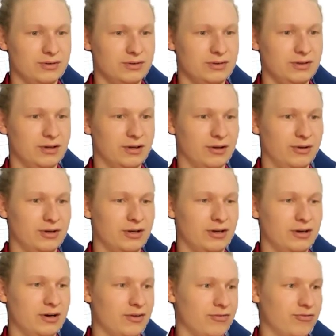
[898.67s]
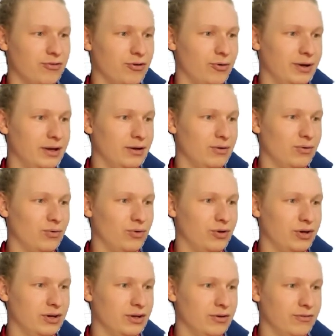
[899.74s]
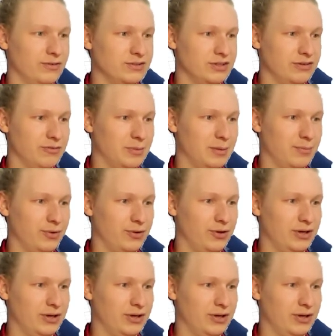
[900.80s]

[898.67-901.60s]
you know, you can cut through it, or you can obviously, remember, you